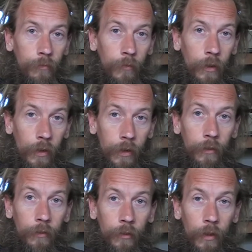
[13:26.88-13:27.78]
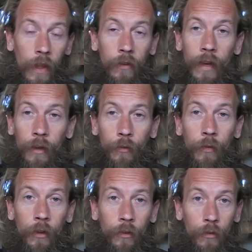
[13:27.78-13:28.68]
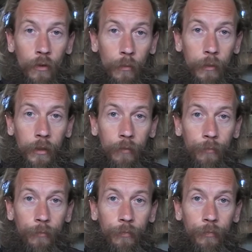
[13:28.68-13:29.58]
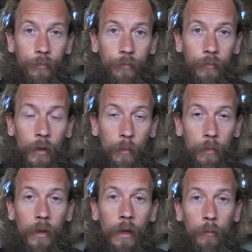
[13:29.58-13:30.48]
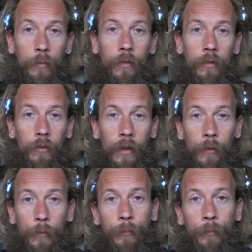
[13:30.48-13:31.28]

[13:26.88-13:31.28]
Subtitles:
Okay, so that's how to find your soulmate. Hope it helps. Ciao.